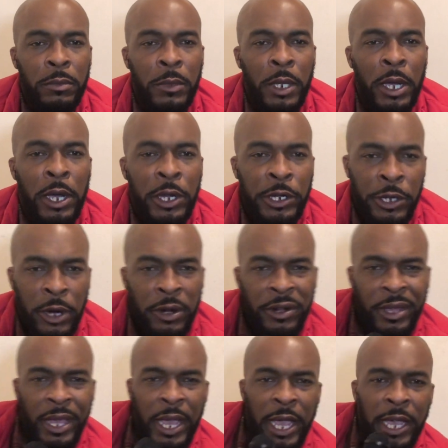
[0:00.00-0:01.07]
A
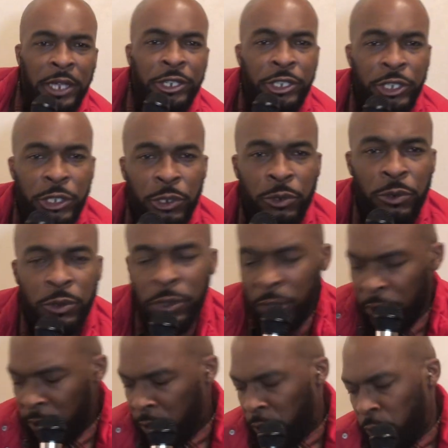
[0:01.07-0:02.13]
dirty ass shoe
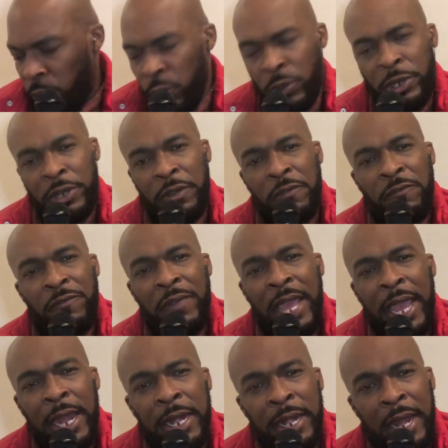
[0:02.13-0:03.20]
with the
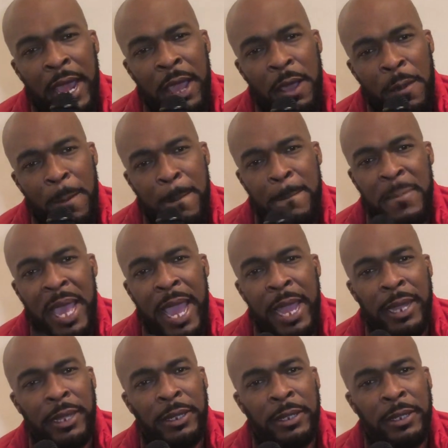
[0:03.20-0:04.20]
flattened down back